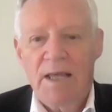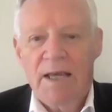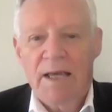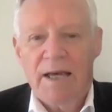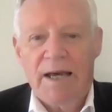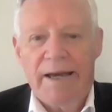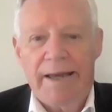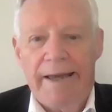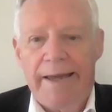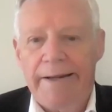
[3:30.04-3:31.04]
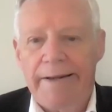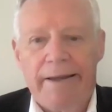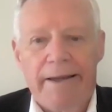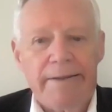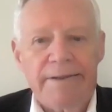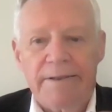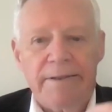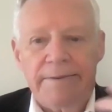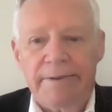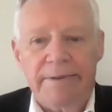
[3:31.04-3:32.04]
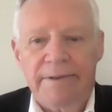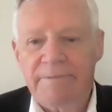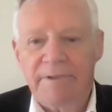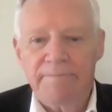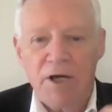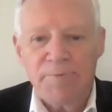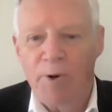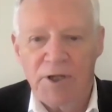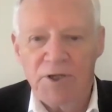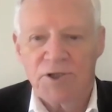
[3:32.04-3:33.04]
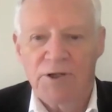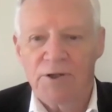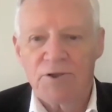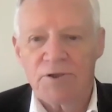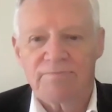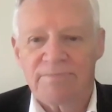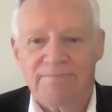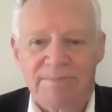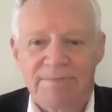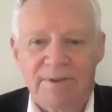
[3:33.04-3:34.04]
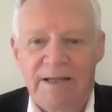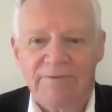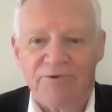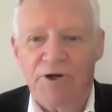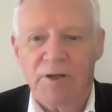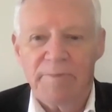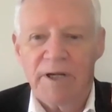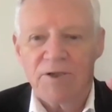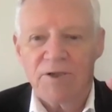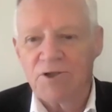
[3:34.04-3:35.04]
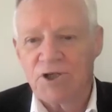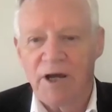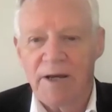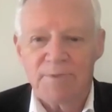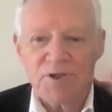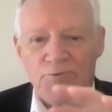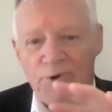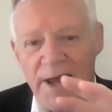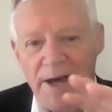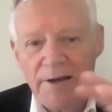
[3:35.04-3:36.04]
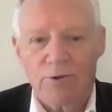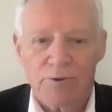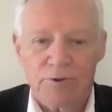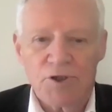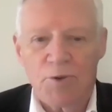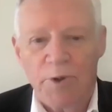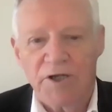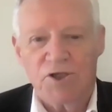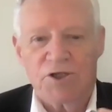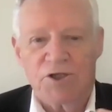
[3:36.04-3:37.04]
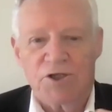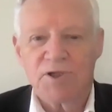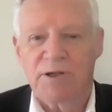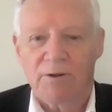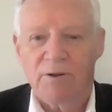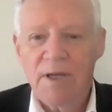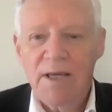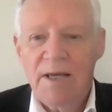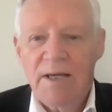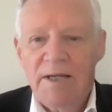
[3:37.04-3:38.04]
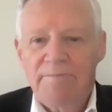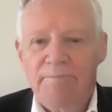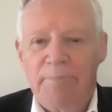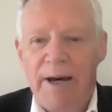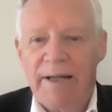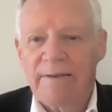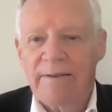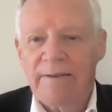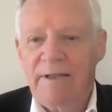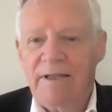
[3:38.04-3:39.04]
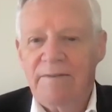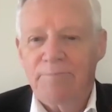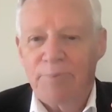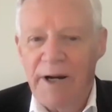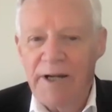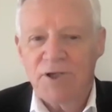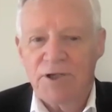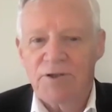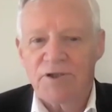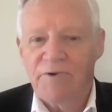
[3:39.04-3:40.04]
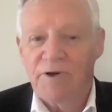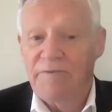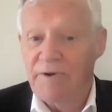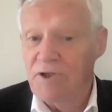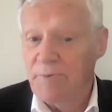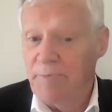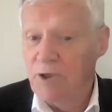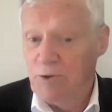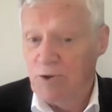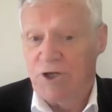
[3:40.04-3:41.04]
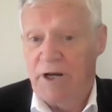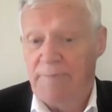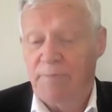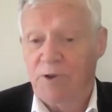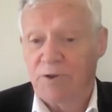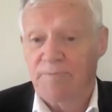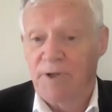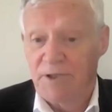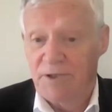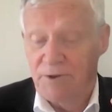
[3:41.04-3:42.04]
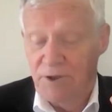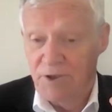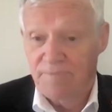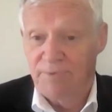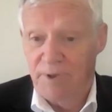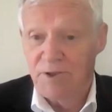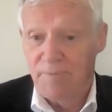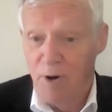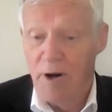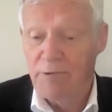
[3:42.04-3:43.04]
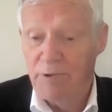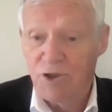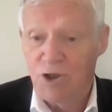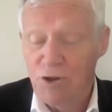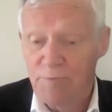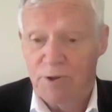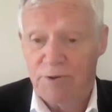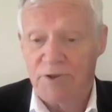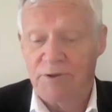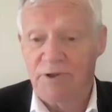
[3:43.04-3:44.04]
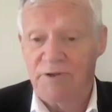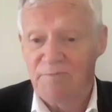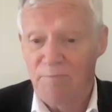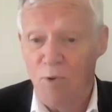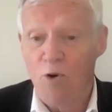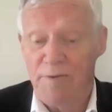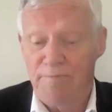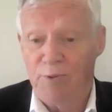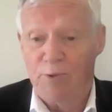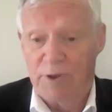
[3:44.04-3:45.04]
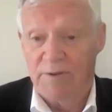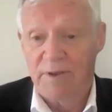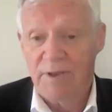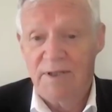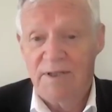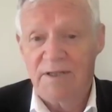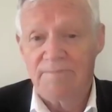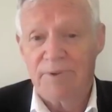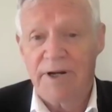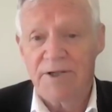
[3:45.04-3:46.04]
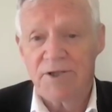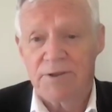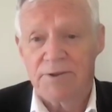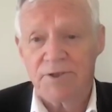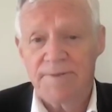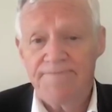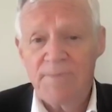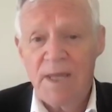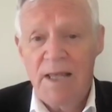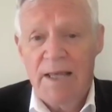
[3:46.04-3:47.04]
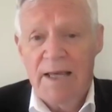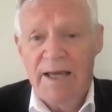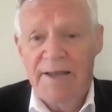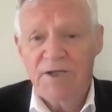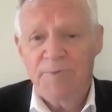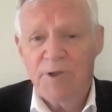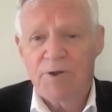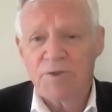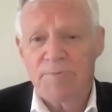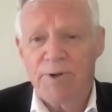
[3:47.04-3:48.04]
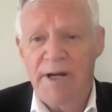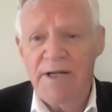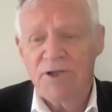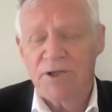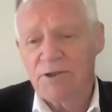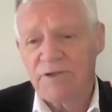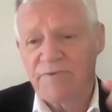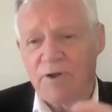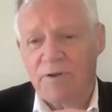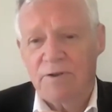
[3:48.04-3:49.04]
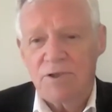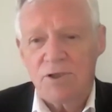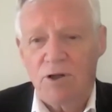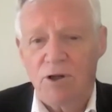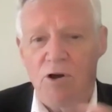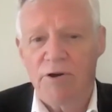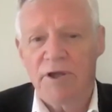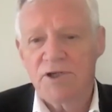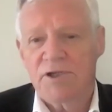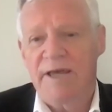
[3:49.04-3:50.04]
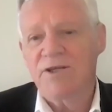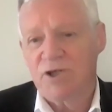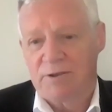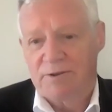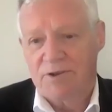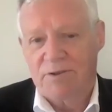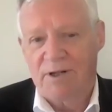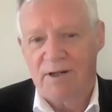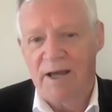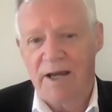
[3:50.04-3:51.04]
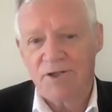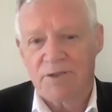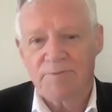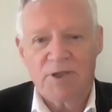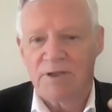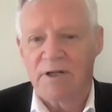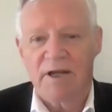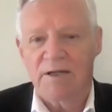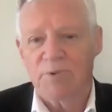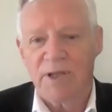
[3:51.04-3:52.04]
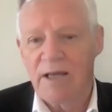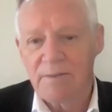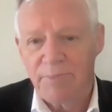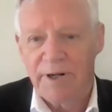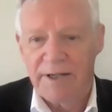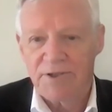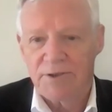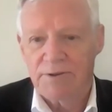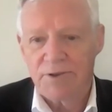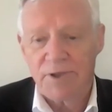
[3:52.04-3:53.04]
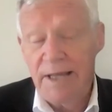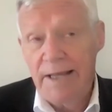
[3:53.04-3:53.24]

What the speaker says: In most body cells, that three-dimensional shape is a round or a square-shaped cell. But brain cells have got a very special shape, which means that these microtubules are even more important in brain cells. And that's because brain cells have got these long extensions that allows them to connect with other brain cells.